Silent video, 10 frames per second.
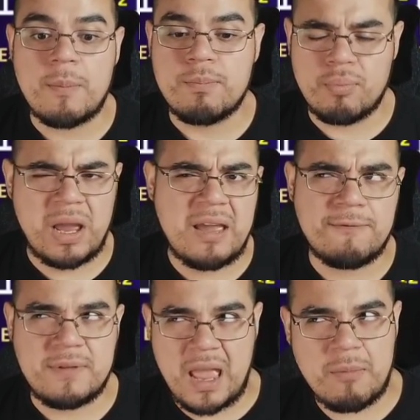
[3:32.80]

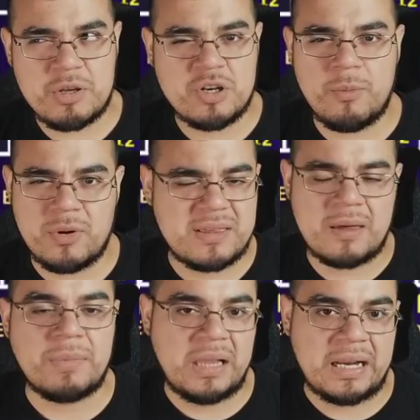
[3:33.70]
brave damage up, or it's
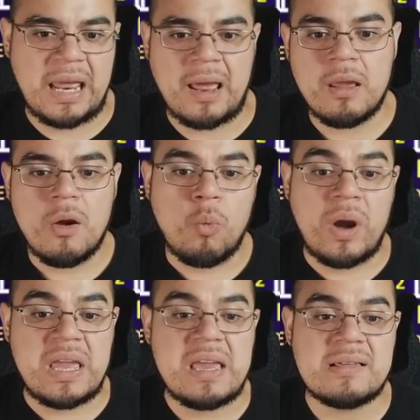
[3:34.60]
something like that,
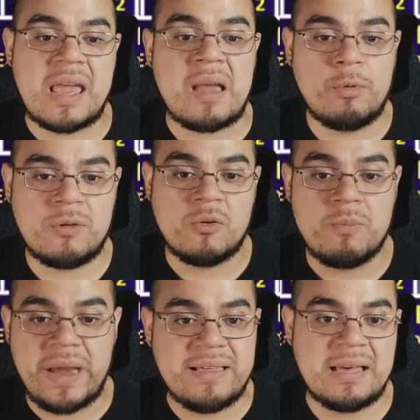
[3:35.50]
where he is able to
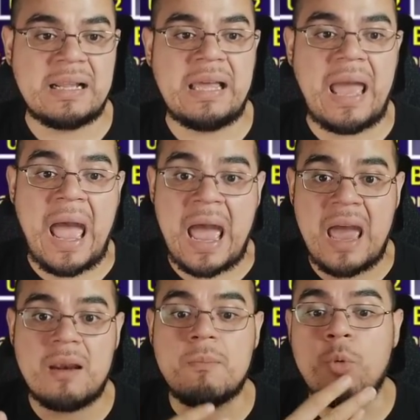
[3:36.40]
basically
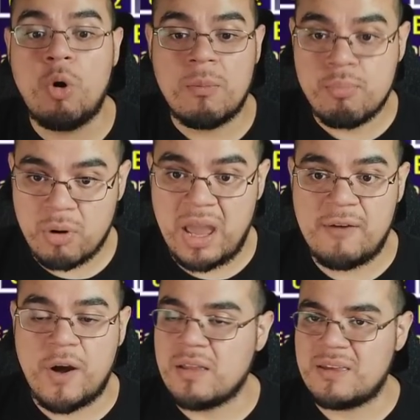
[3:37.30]
add more
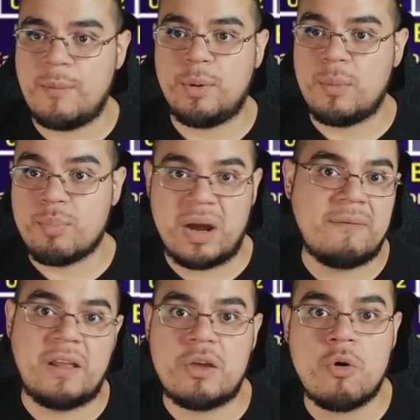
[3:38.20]
brave on top of the
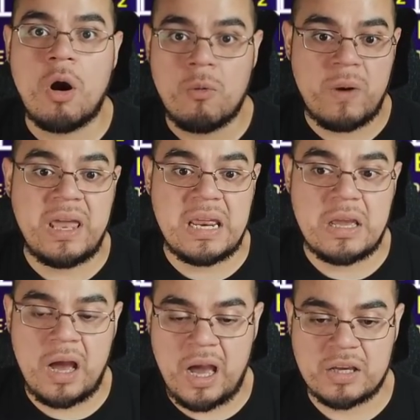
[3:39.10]
brave that you are already
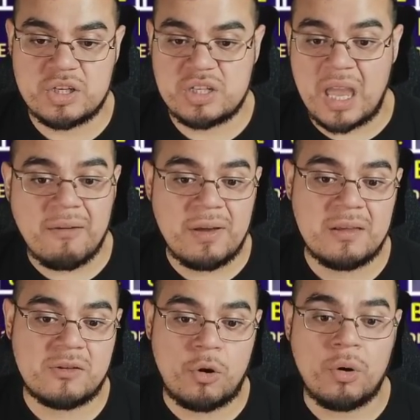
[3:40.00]
shaving,
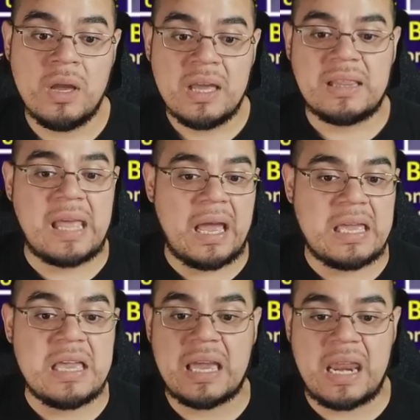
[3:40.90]
so that
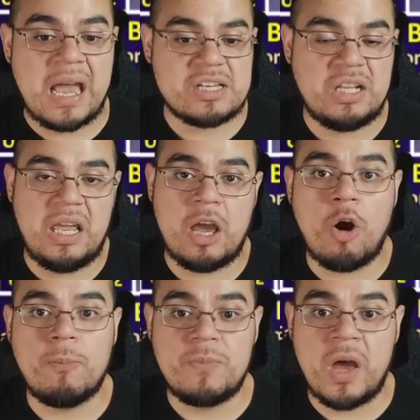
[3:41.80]
he can actually
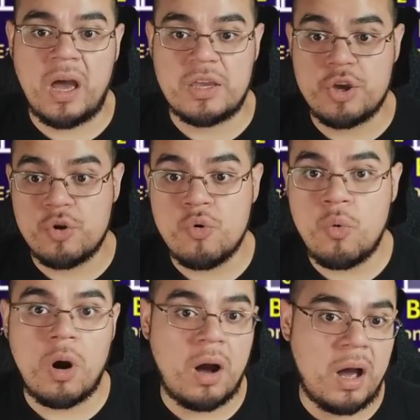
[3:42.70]
help
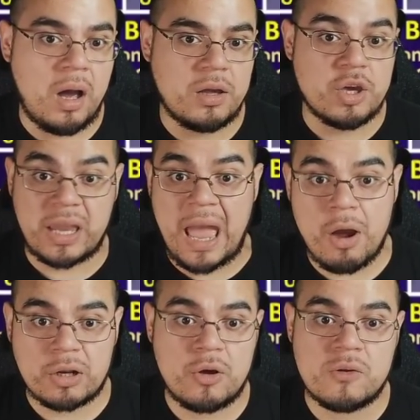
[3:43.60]
your
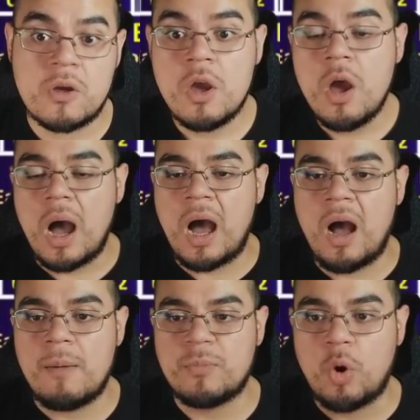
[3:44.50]
characters
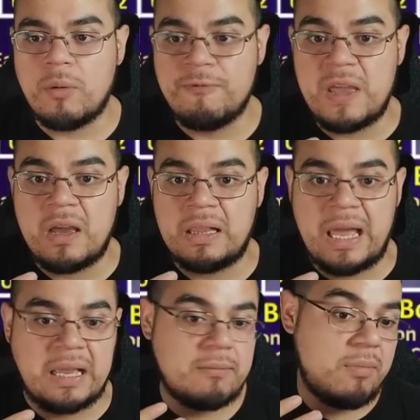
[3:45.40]

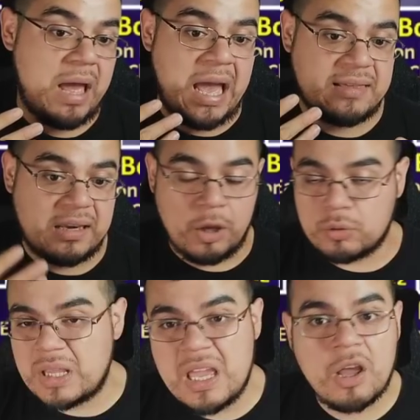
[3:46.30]
via as an
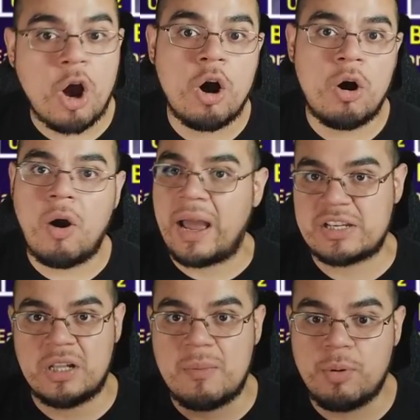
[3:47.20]
LD call,
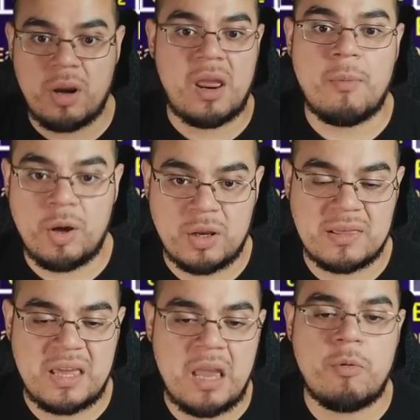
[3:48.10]
actually putting him on the
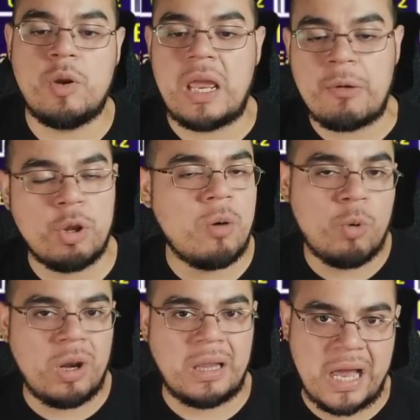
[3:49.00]
team, even though
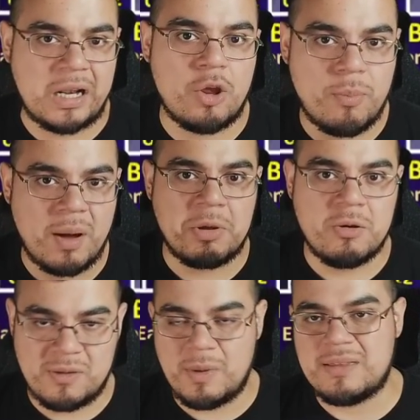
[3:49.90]
more than likely you'll probably
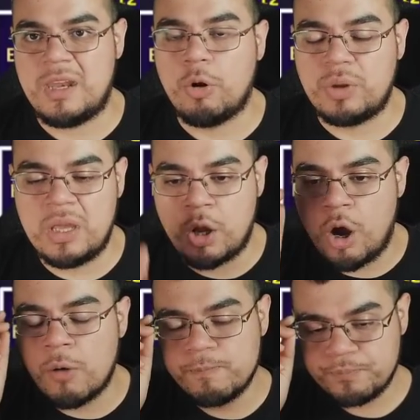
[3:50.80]
use him as an LD
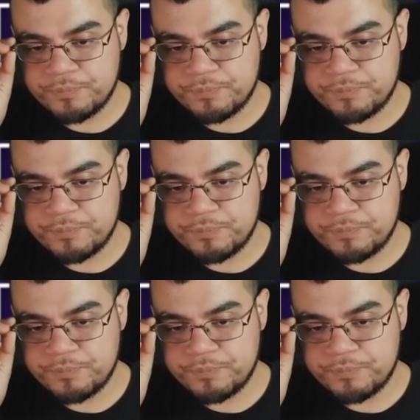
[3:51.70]
call.